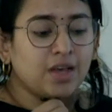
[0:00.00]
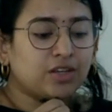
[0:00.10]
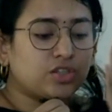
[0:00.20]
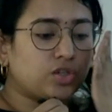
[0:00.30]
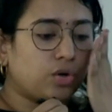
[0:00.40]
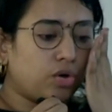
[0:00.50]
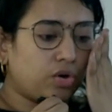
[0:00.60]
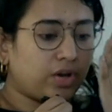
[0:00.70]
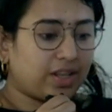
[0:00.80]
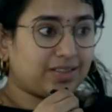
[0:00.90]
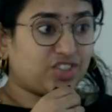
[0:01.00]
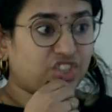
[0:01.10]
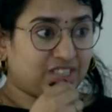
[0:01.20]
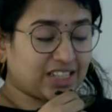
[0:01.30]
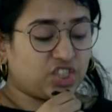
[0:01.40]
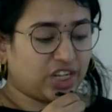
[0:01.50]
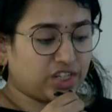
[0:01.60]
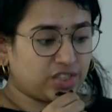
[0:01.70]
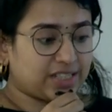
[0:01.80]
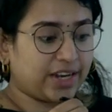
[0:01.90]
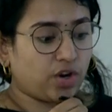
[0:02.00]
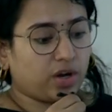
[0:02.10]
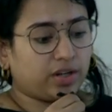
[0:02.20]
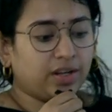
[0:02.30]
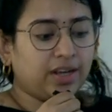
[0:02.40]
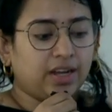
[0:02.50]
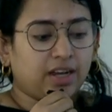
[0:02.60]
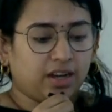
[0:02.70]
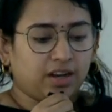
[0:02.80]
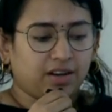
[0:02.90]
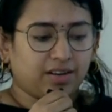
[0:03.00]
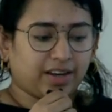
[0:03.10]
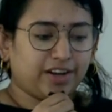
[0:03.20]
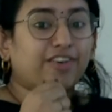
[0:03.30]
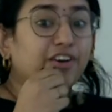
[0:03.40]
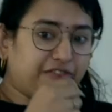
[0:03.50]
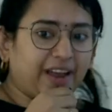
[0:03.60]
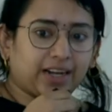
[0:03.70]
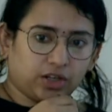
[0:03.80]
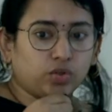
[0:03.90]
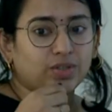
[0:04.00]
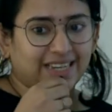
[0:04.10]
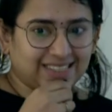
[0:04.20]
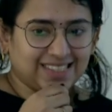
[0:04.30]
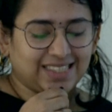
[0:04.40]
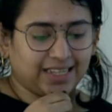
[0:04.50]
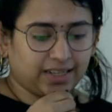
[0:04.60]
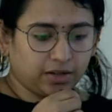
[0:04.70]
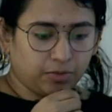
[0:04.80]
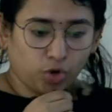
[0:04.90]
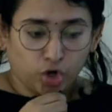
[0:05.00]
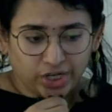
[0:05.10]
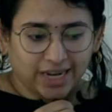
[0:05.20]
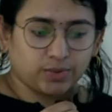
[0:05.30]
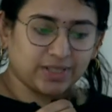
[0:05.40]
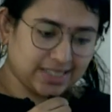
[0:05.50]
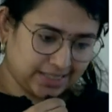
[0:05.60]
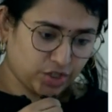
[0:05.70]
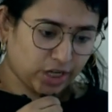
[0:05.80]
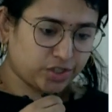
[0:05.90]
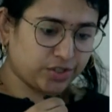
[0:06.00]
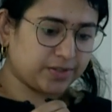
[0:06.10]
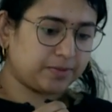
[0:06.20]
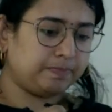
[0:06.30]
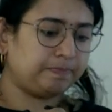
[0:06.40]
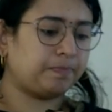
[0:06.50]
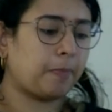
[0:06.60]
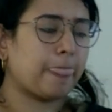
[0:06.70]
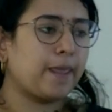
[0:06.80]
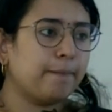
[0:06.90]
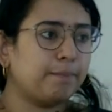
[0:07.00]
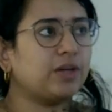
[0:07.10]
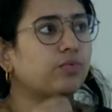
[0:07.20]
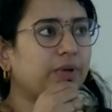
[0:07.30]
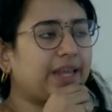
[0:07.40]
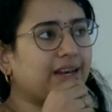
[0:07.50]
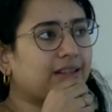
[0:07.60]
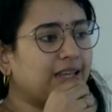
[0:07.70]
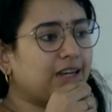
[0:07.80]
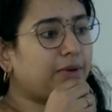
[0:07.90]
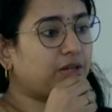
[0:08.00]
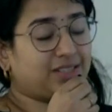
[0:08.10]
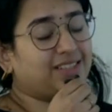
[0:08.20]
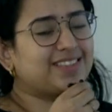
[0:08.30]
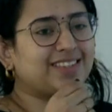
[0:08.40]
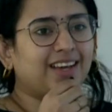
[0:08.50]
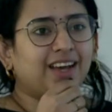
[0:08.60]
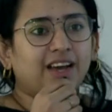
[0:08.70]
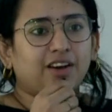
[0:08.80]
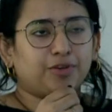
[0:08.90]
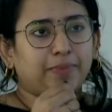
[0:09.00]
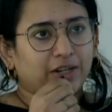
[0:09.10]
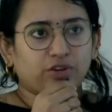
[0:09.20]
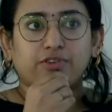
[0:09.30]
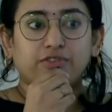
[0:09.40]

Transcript: So such changes cannot kind of affect those existing contractual structures. But we can think about, since for better or for